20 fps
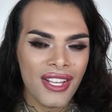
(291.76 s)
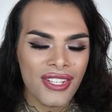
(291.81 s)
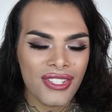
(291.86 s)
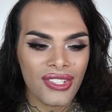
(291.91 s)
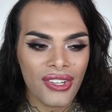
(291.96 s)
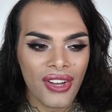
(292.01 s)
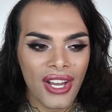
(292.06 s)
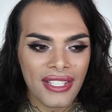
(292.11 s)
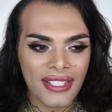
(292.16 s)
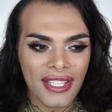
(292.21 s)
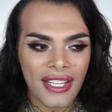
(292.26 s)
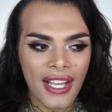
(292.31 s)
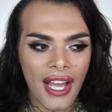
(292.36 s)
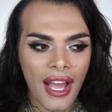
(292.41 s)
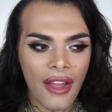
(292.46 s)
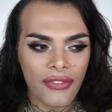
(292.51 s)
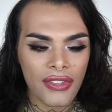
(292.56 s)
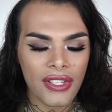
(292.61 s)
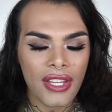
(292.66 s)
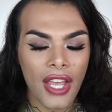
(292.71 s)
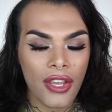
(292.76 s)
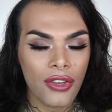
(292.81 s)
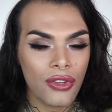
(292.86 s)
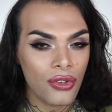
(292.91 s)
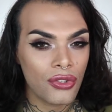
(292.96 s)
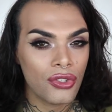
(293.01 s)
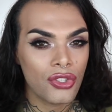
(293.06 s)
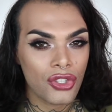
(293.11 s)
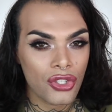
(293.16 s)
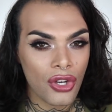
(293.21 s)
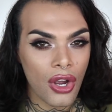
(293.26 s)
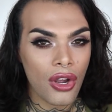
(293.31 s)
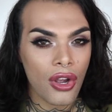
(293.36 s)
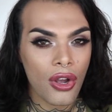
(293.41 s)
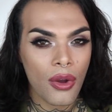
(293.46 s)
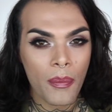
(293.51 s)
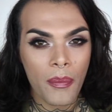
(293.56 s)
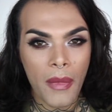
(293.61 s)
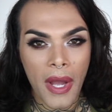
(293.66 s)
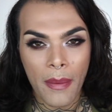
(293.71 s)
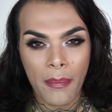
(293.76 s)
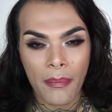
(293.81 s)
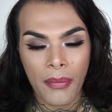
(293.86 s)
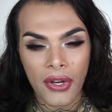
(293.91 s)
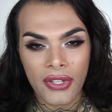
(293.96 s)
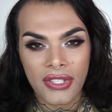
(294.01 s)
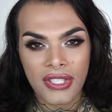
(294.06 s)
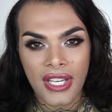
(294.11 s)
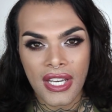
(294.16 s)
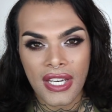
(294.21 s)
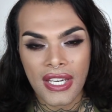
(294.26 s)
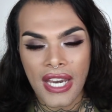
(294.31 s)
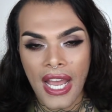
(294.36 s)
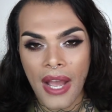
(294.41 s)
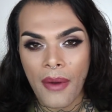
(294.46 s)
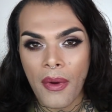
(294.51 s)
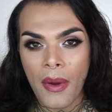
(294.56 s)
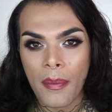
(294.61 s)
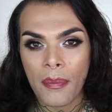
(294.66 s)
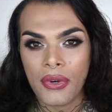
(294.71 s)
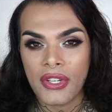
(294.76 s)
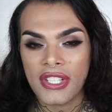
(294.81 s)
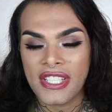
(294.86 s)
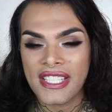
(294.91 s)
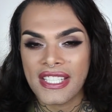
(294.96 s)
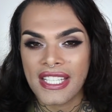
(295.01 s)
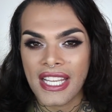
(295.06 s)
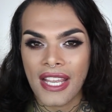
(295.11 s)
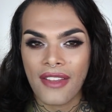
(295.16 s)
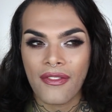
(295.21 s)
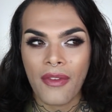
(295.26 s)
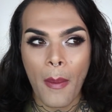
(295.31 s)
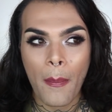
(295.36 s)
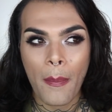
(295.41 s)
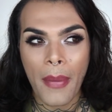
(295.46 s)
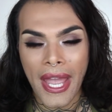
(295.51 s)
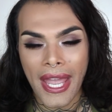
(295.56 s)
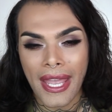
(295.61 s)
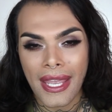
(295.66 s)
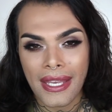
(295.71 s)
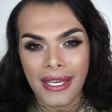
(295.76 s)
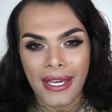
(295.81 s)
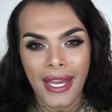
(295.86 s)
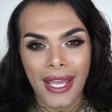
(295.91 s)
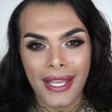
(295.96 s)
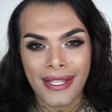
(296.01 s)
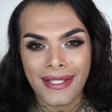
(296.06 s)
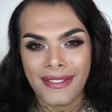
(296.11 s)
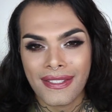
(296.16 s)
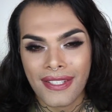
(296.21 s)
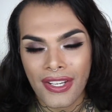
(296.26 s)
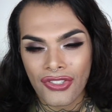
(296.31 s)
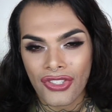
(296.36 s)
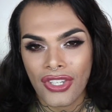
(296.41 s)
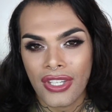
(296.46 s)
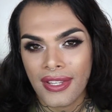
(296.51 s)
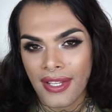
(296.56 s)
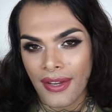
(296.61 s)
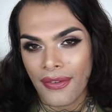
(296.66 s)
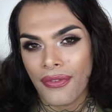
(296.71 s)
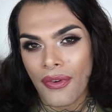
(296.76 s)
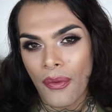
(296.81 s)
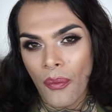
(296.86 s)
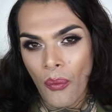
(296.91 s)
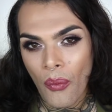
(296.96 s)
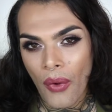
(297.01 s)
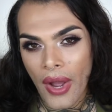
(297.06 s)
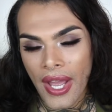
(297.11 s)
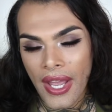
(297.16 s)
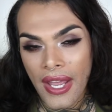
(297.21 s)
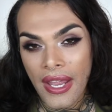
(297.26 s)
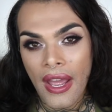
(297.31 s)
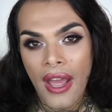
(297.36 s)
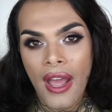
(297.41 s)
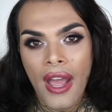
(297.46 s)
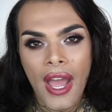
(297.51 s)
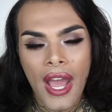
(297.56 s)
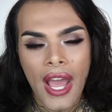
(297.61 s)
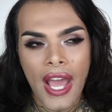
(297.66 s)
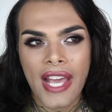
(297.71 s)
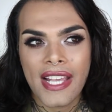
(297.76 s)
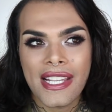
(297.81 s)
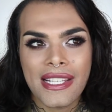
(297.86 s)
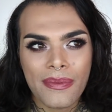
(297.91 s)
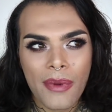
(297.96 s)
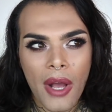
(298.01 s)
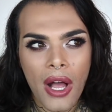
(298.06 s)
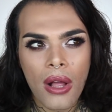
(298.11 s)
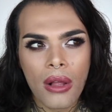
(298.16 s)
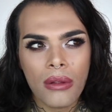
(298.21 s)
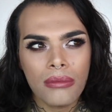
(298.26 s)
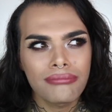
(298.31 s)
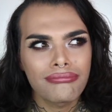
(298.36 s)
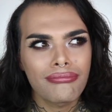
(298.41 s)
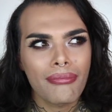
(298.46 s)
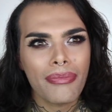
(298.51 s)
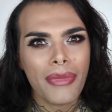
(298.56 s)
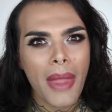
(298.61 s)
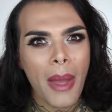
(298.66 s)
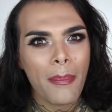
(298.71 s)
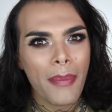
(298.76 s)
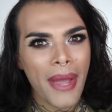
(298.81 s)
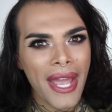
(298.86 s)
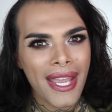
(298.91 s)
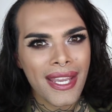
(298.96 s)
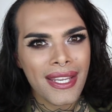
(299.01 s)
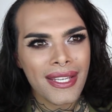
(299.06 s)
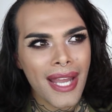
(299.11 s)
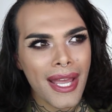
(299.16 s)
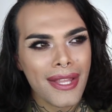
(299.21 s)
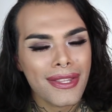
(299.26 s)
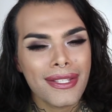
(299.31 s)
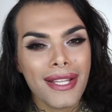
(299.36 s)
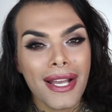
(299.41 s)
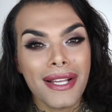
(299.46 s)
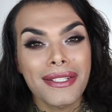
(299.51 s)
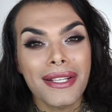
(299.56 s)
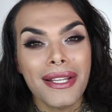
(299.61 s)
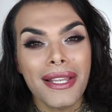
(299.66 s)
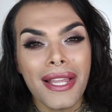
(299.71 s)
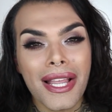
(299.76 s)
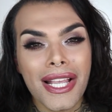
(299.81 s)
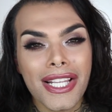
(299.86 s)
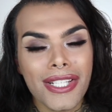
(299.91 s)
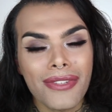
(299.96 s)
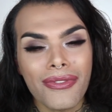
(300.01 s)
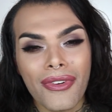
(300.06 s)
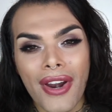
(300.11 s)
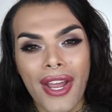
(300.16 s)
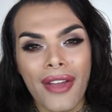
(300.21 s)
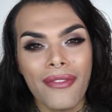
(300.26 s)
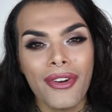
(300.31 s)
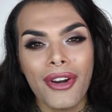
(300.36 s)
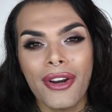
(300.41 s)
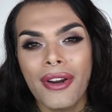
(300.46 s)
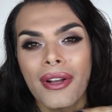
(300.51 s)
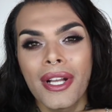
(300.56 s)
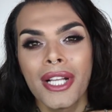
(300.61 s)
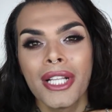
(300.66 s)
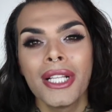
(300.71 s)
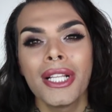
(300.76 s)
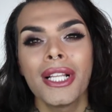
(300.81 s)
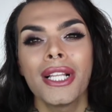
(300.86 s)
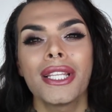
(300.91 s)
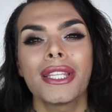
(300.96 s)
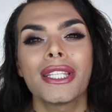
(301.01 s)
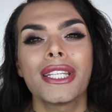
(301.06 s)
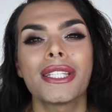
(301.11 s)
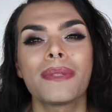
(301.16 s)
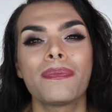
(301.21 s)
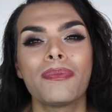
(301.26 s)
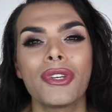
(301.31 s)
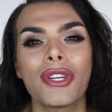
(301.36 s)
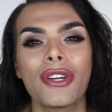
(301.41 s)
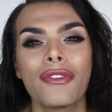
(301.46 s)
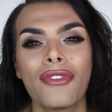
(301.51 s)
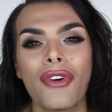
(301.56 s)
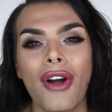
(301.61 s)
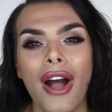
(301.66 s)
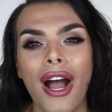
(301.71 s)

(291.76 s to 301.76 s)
So I think after that huge shock on my body, now I perceive pain in such a different way. As well, pain doesn't last forever, this beautiful